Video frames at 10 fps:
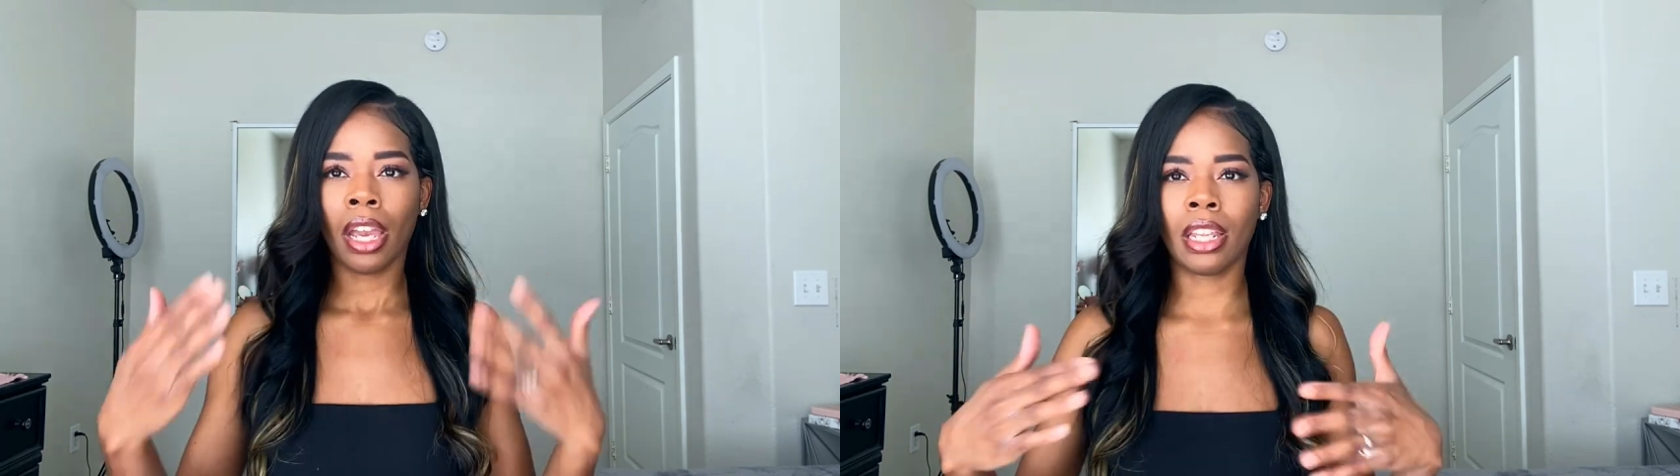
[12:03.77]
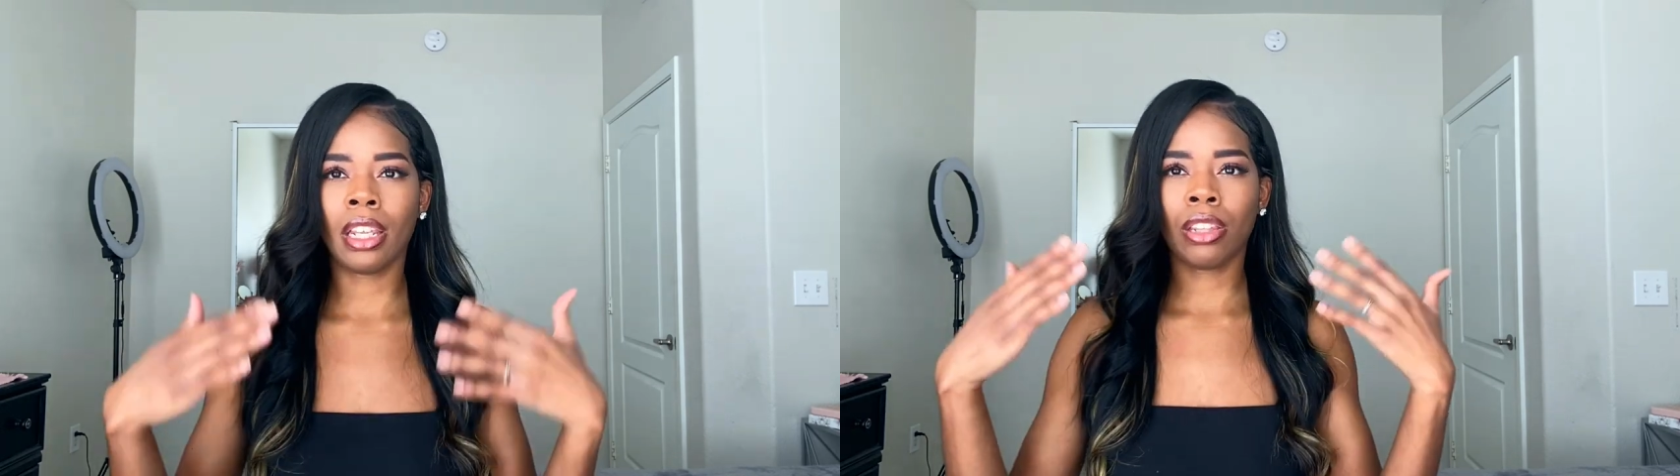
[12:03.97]

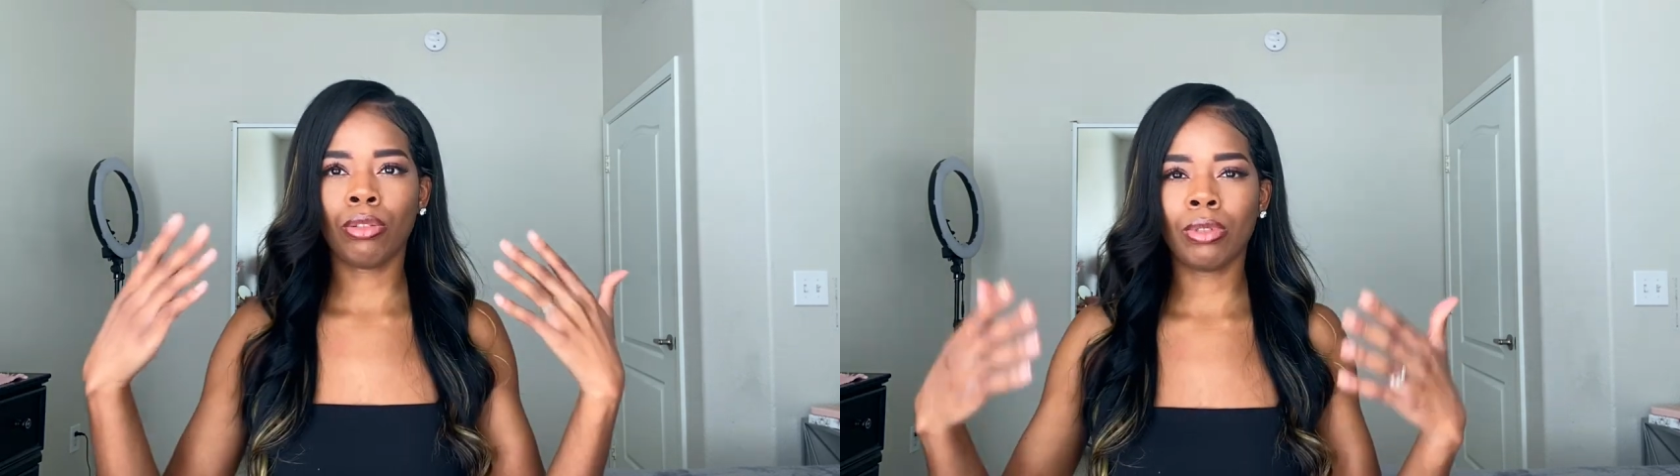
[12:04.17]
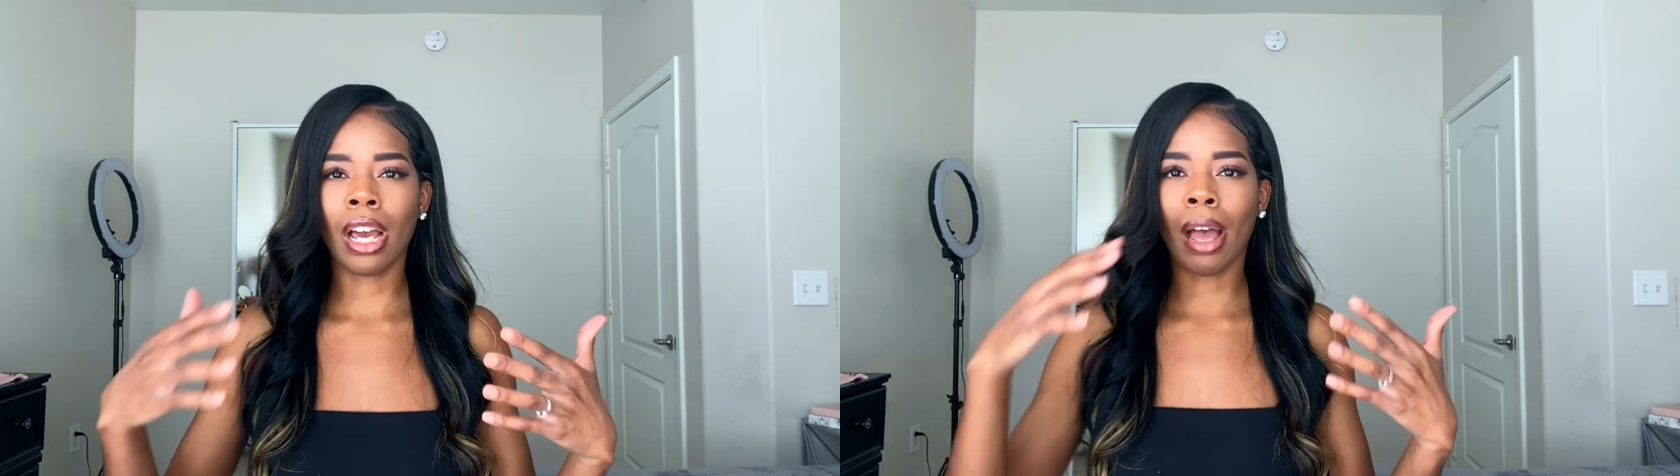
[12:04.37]
And then
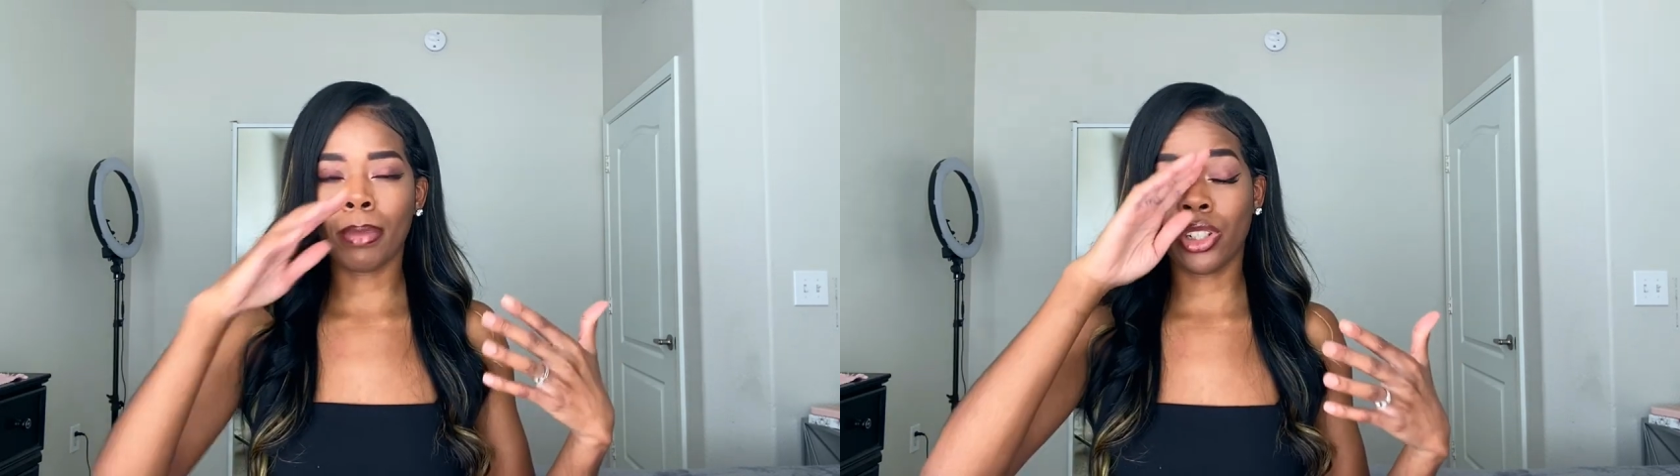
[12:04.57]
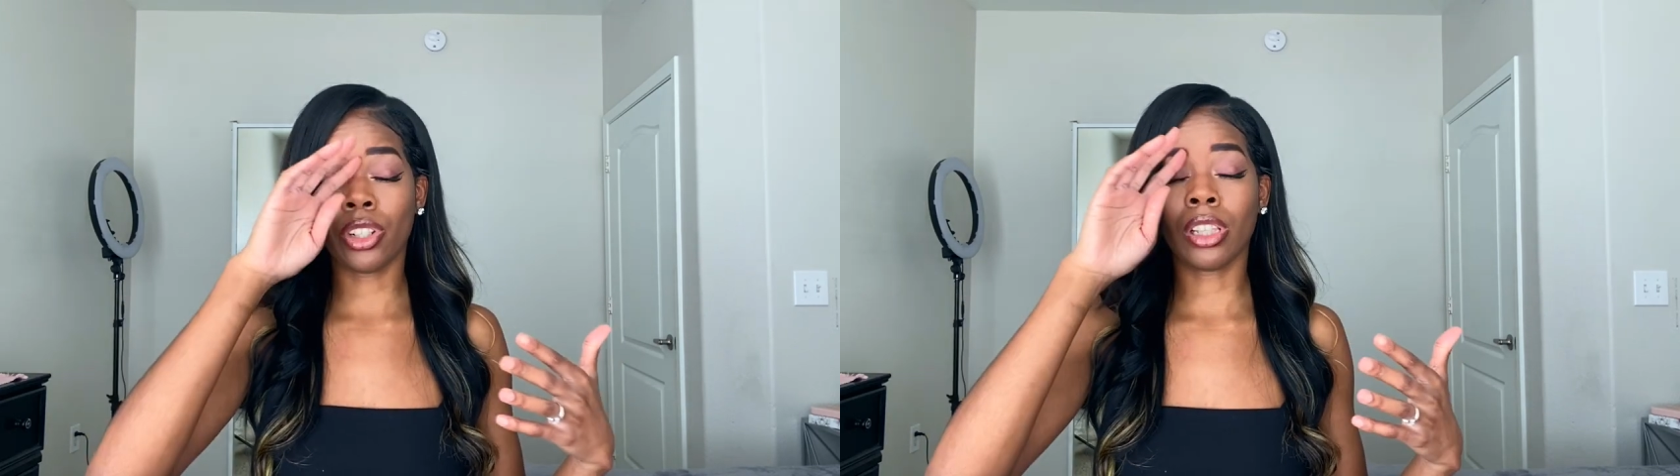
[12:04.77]
through
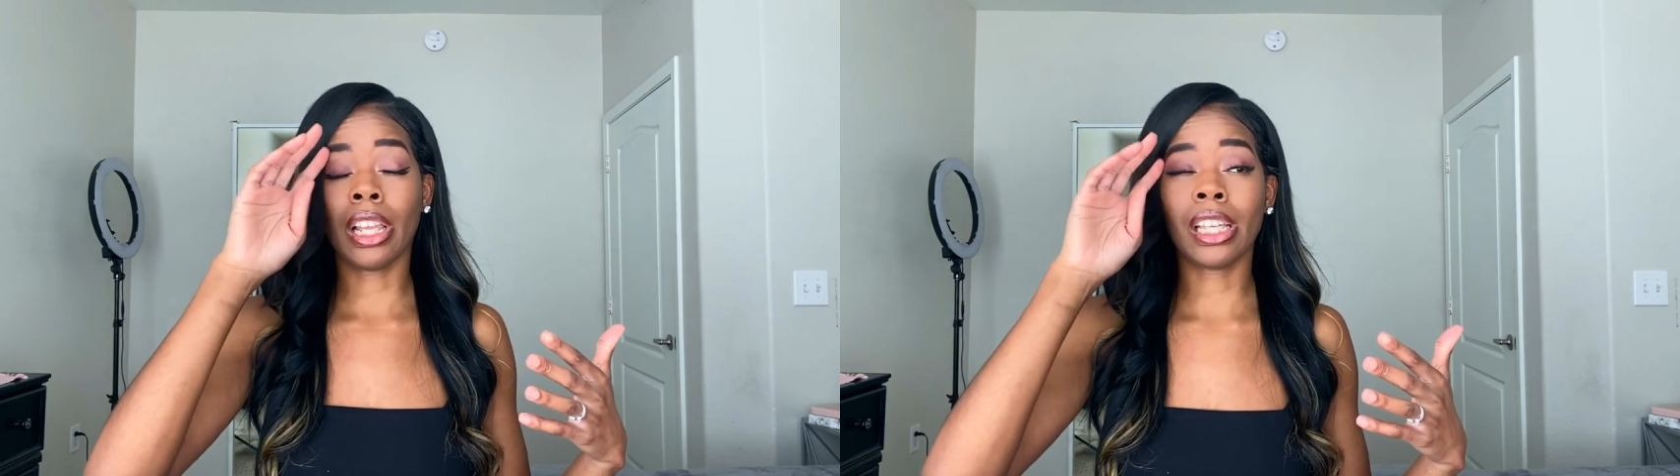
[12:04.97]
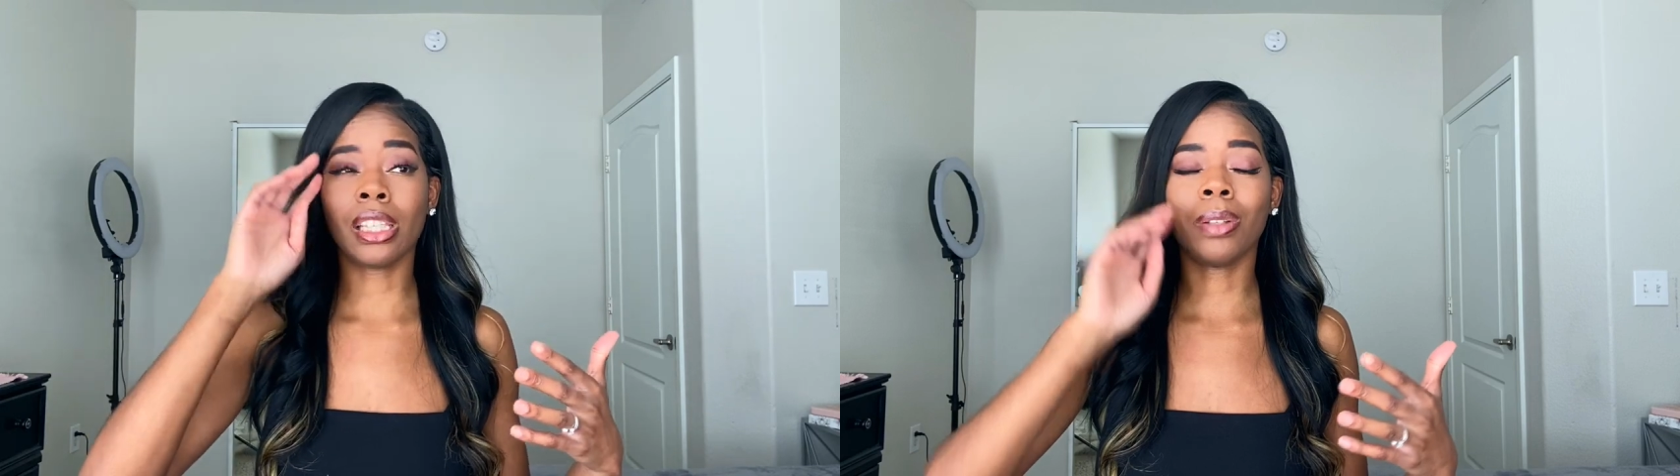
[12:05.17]
time, it should
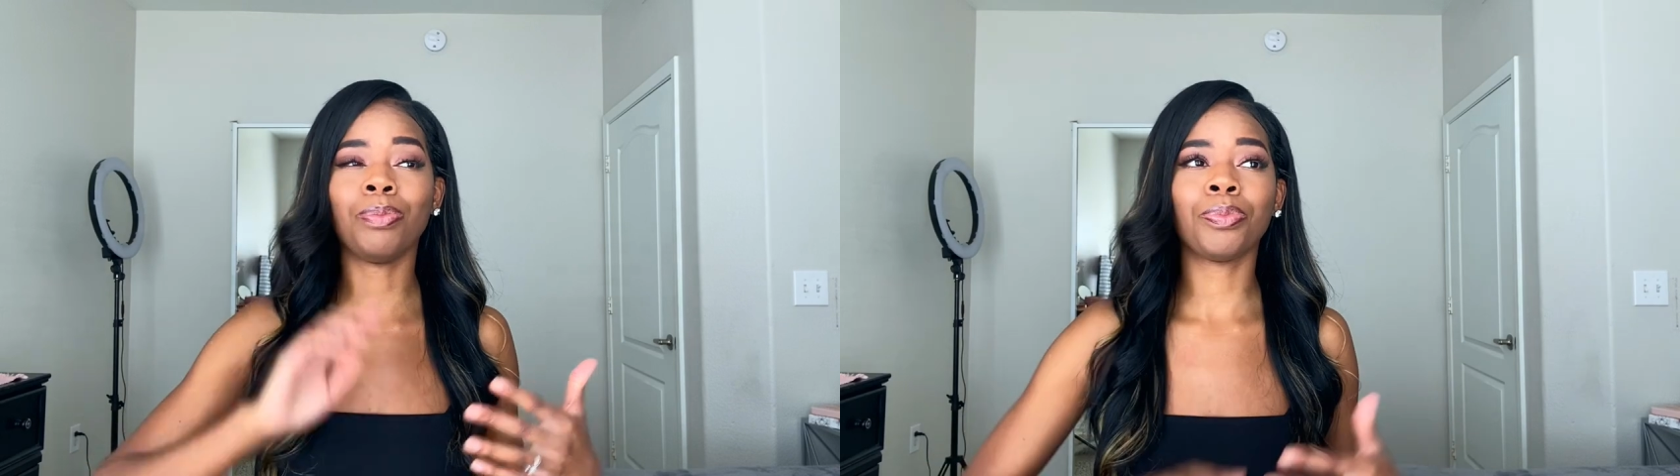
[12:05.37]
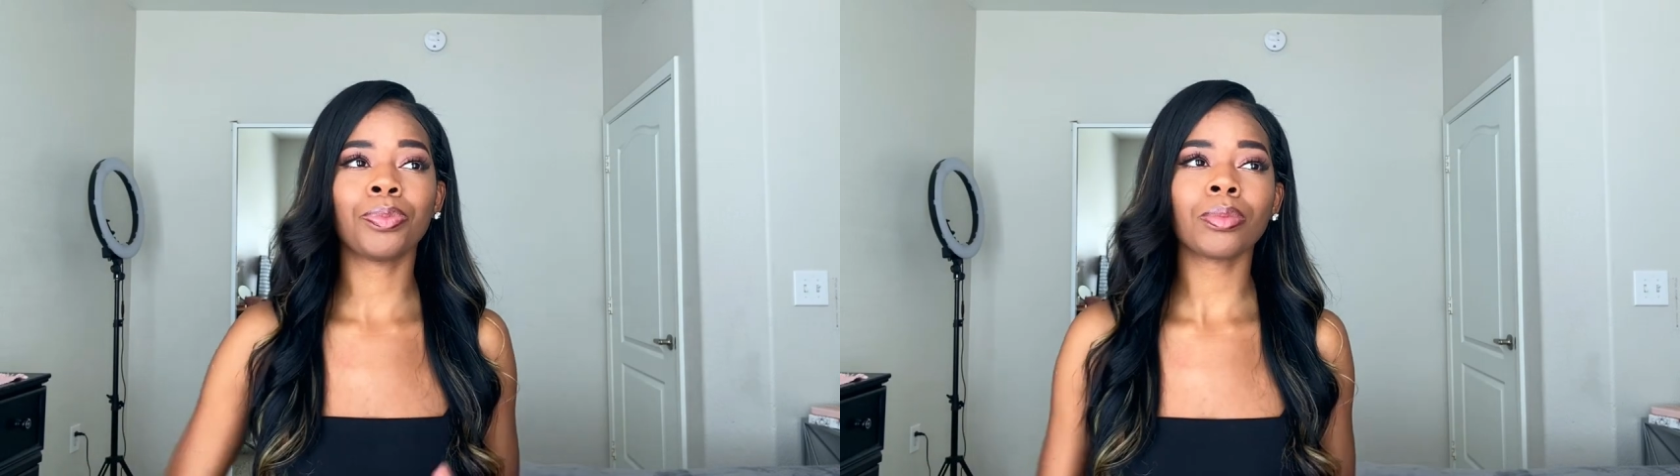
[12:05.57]
lessen.